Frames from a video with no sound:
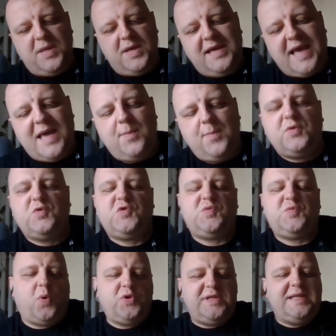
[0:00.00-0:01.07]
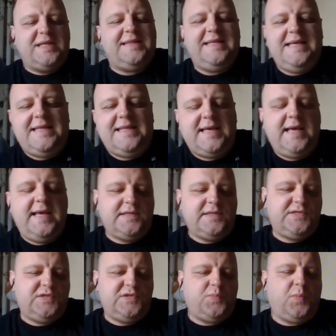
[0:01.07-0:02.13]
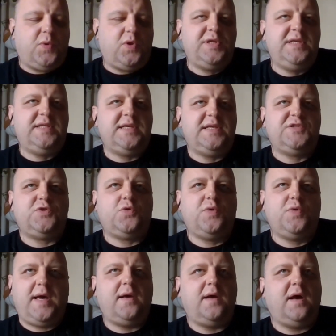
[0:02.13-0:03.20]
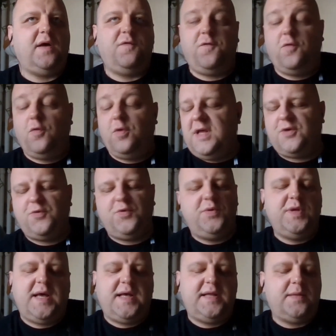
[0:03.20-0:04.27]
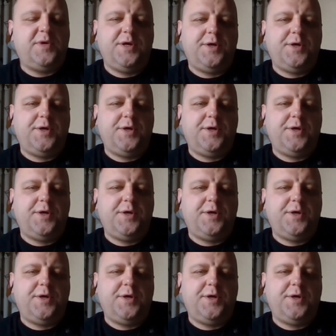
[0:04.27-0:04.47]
being able to spot the details, small details. So I fully agree with Adam